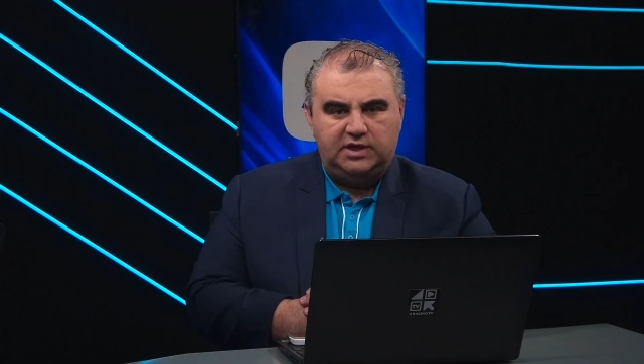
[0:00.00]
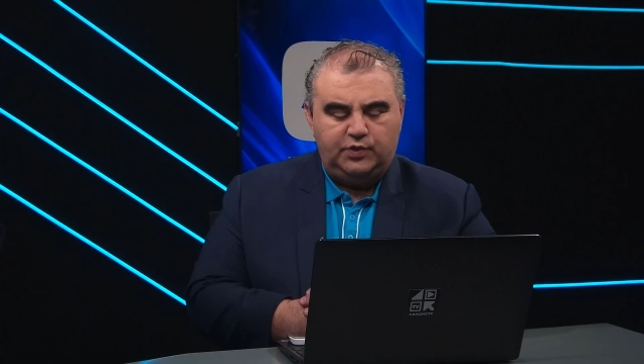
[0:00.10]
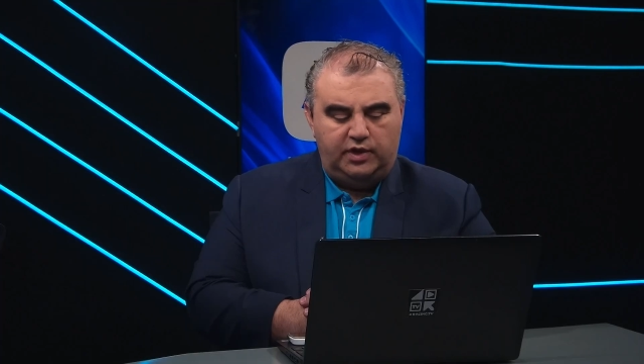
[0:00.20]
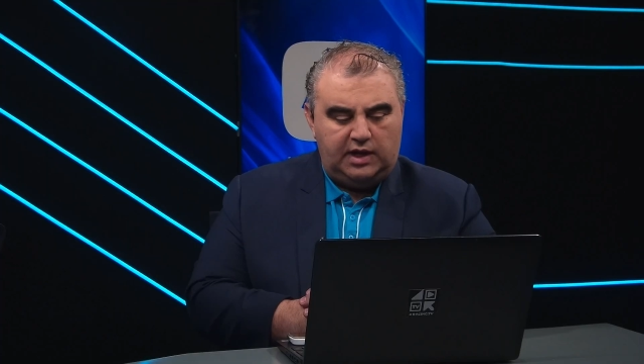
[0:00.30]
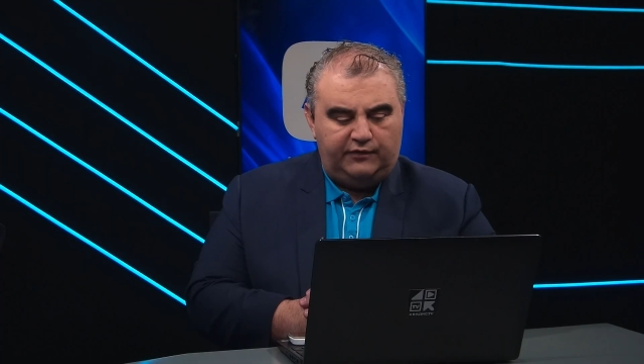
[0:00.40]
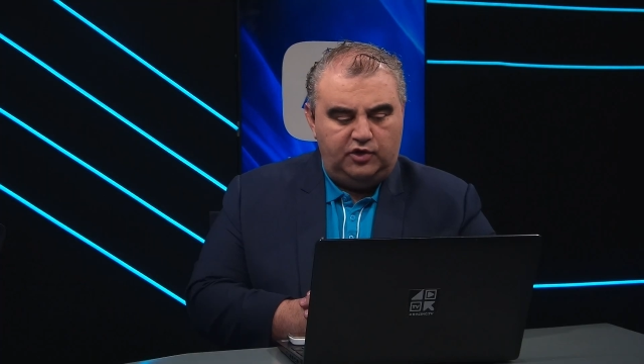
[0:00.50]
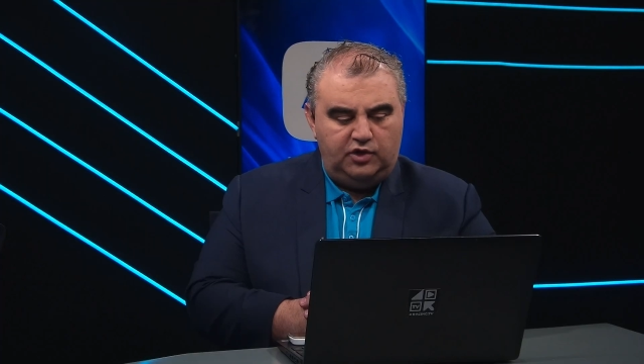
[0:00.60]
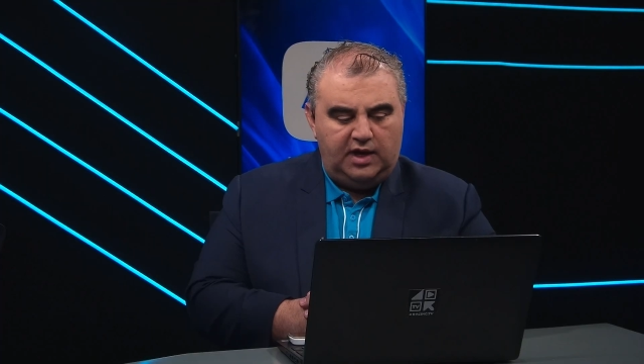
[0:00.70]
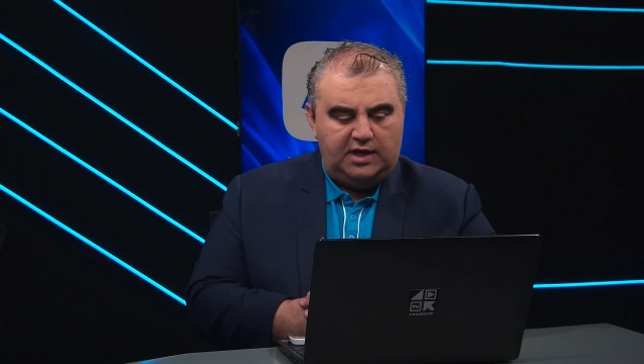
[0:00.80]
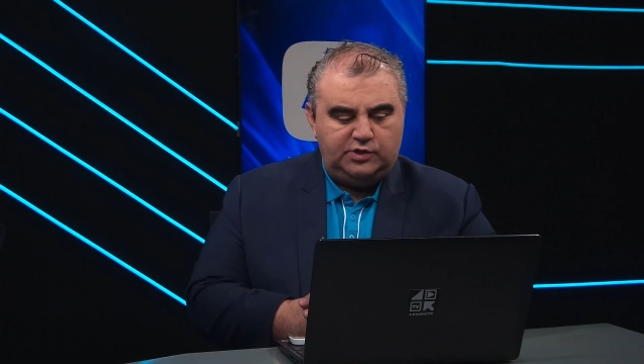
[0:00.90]
pick six worked out for
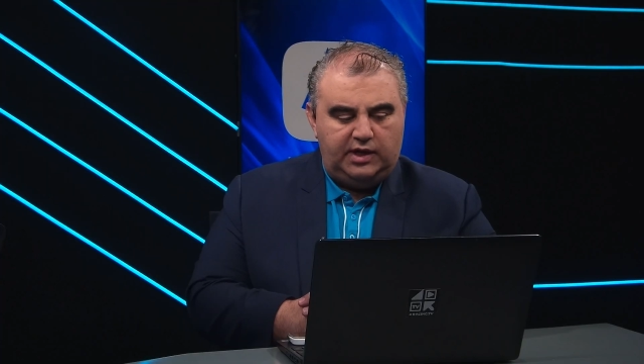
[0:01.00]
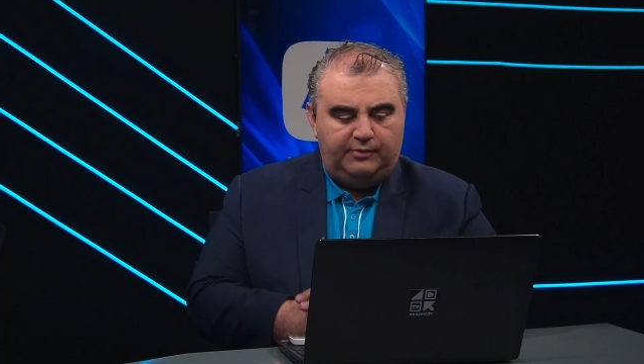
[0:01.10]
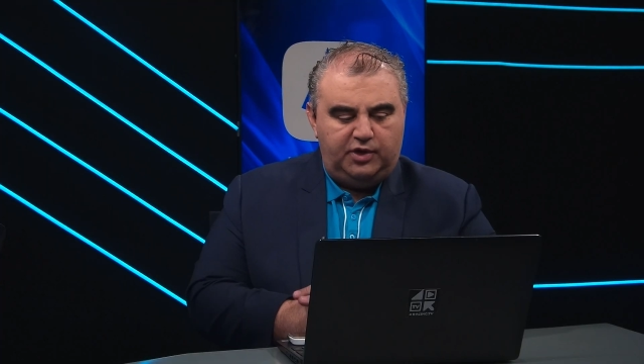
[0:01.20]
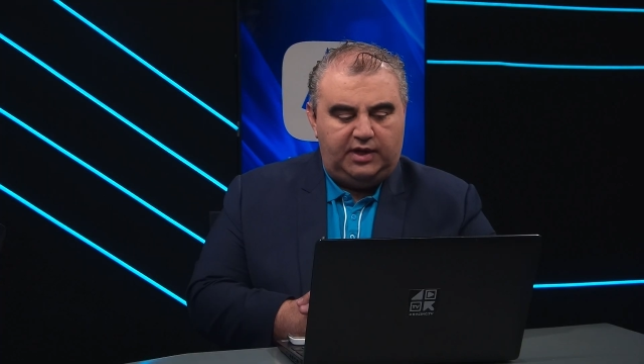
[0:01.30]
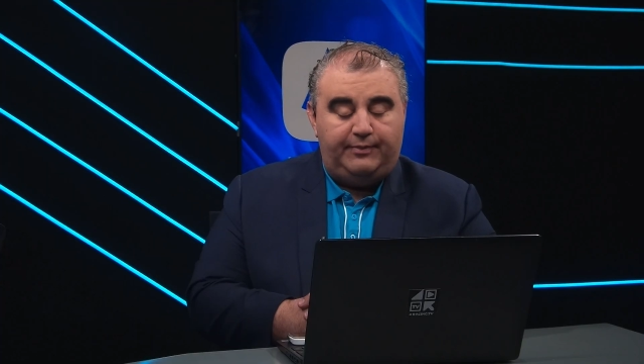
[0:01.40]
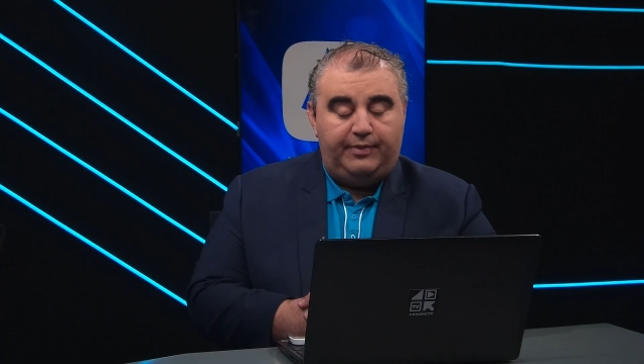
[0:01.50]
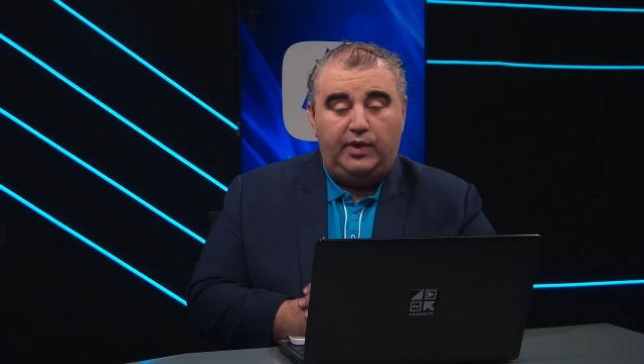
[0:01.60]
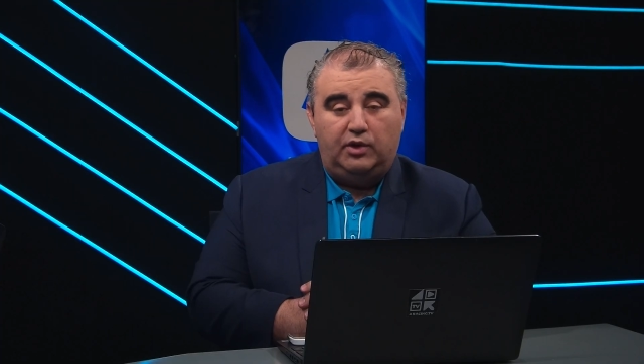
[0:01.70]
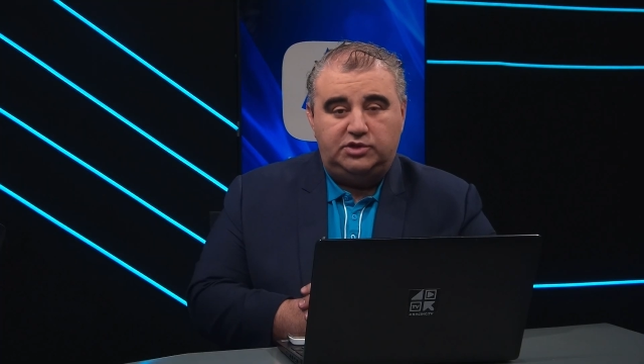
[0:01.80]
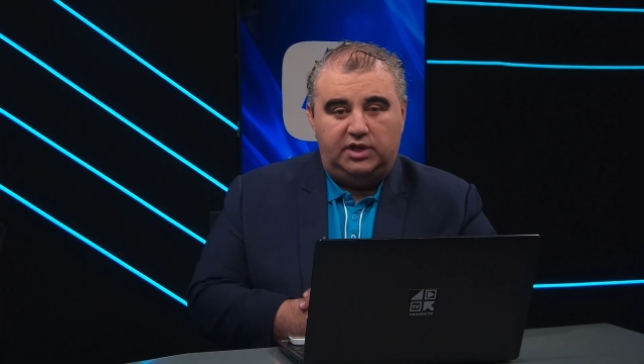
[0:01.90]
you guys. We're going to put it up,
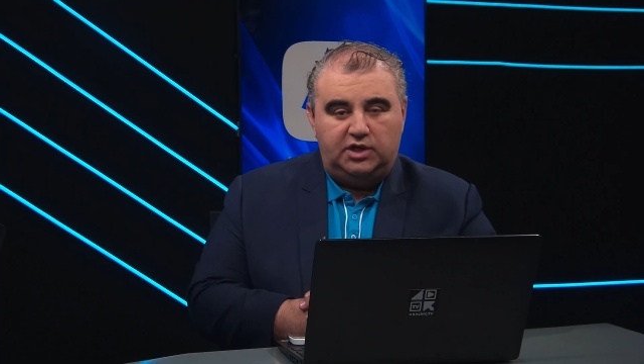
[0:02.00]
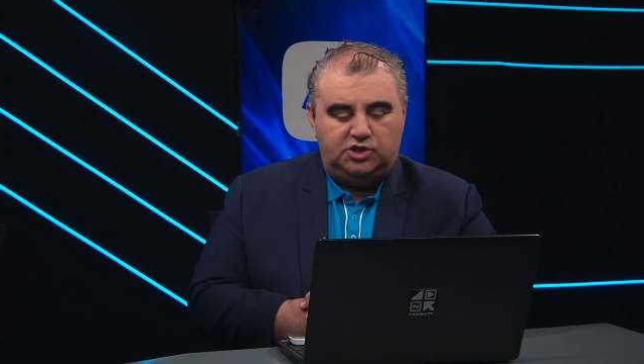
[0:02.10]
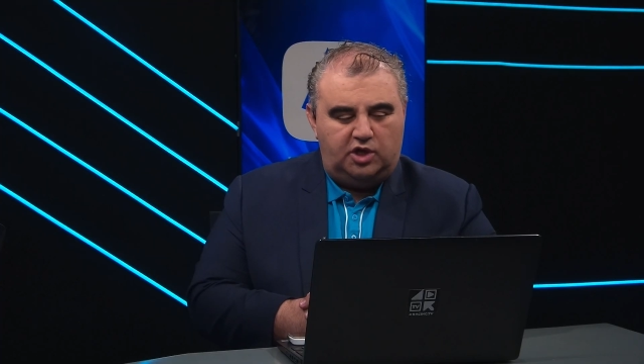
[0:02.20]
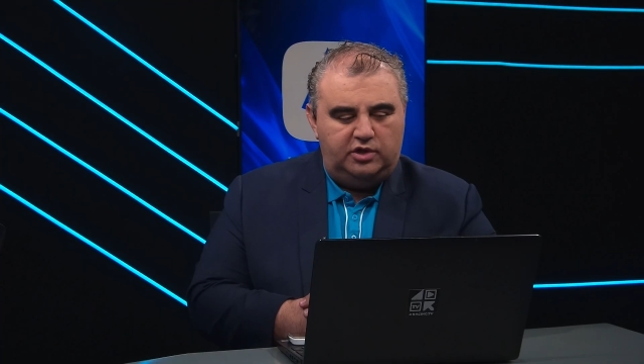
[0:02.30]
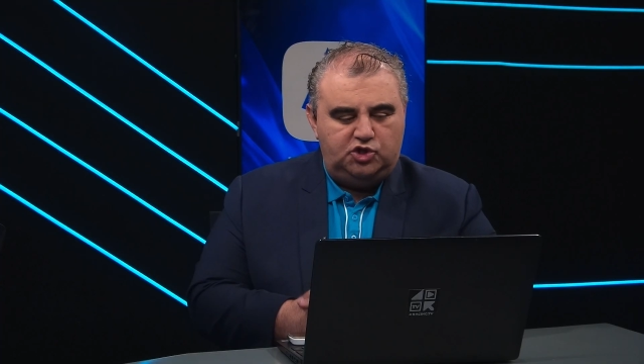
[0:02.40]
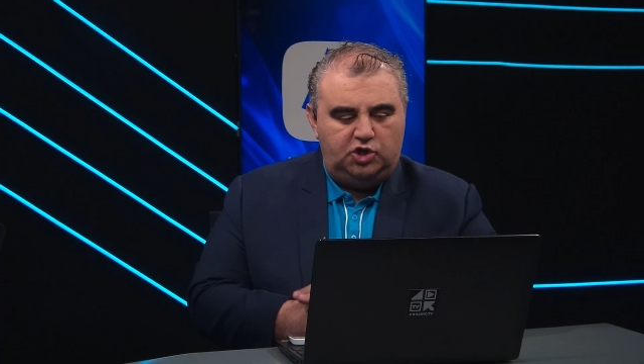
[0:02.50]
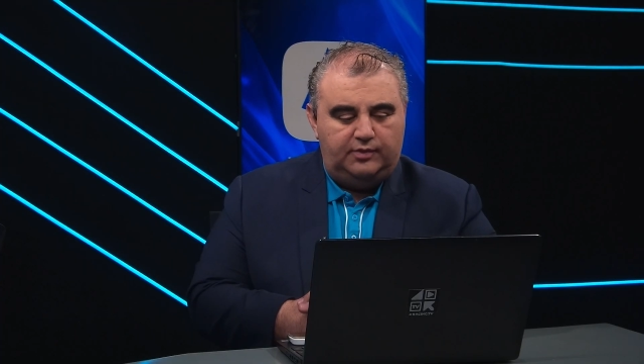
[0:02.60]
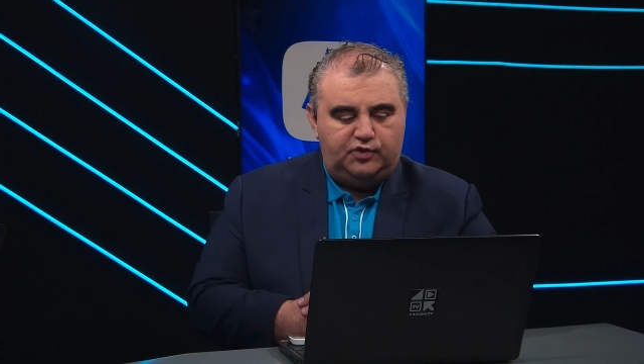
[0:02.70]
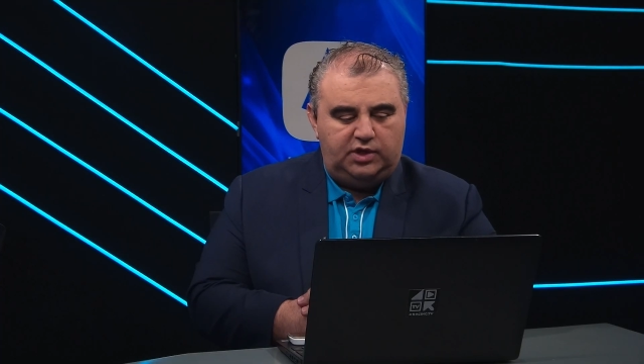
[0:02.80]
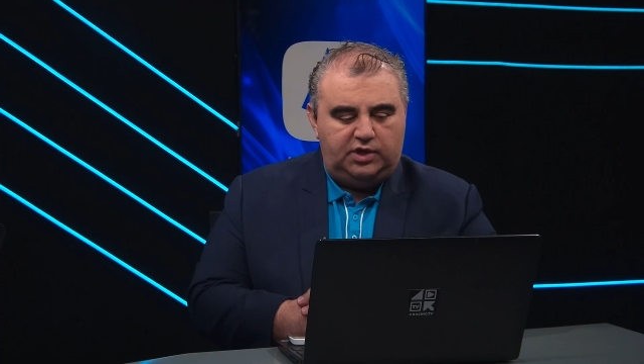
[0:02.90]
and we're also going to show you the
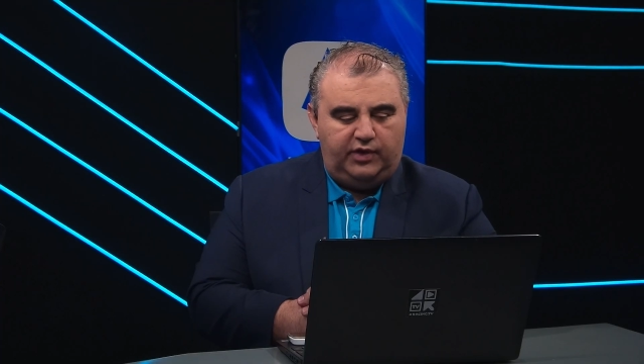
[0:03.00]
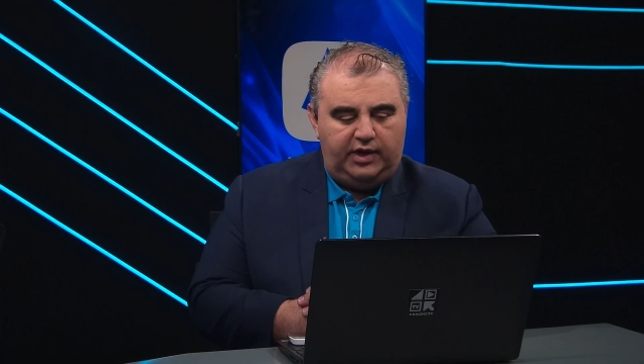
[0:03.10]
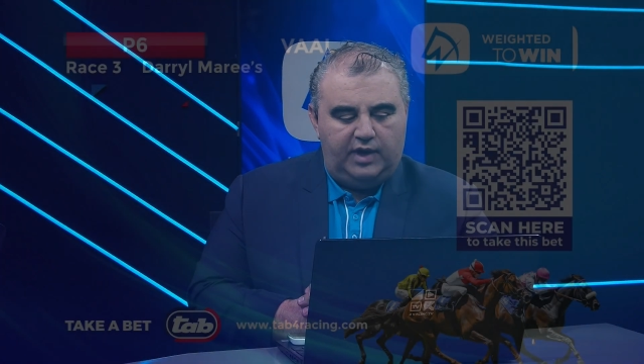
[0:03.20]
Tulip Tree